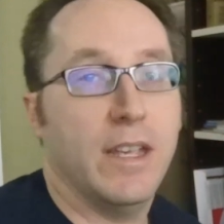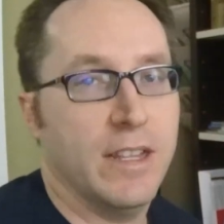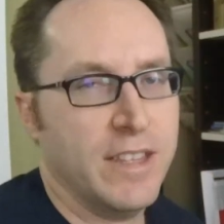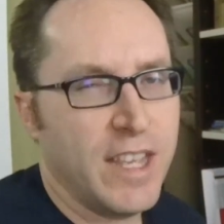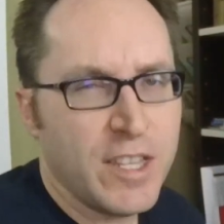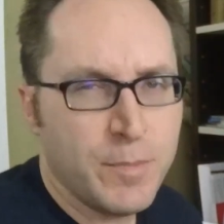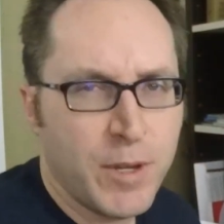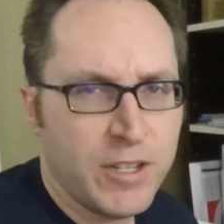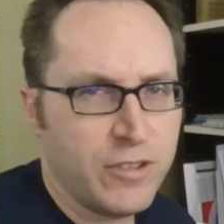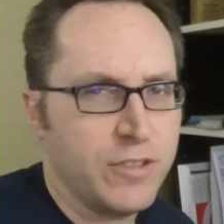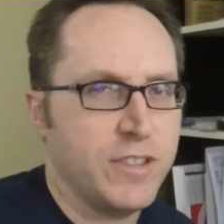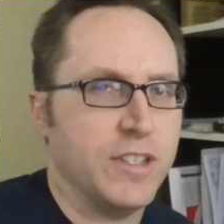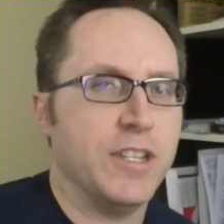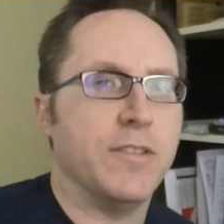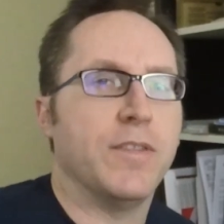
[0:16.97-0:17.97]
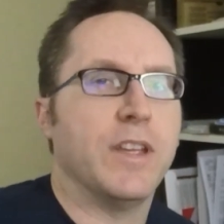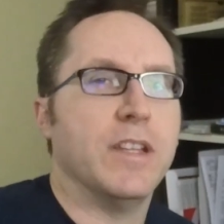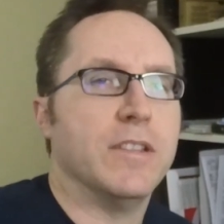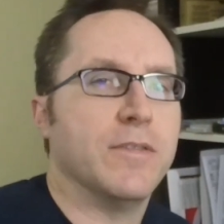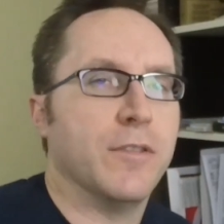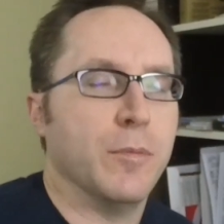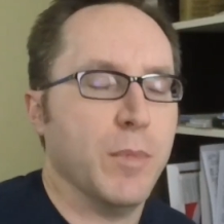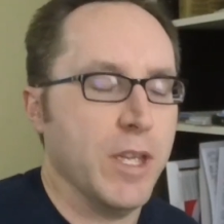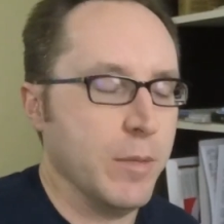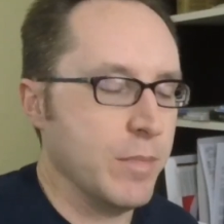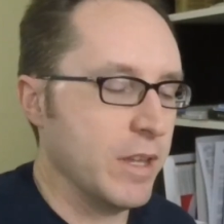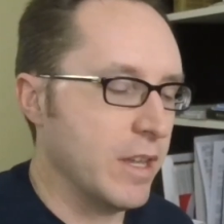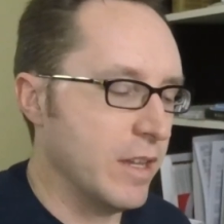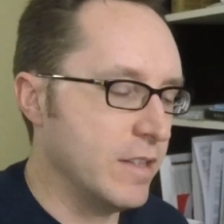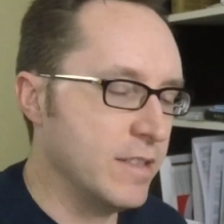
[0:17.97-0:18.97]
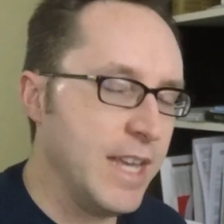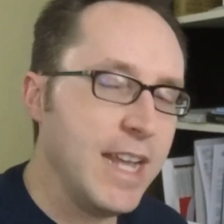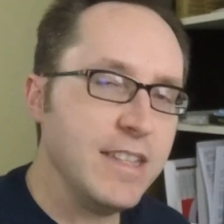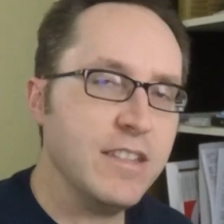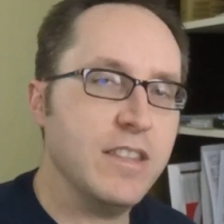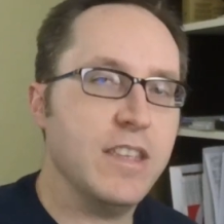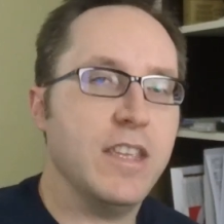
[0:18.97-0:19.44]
It's got special significance for me because that's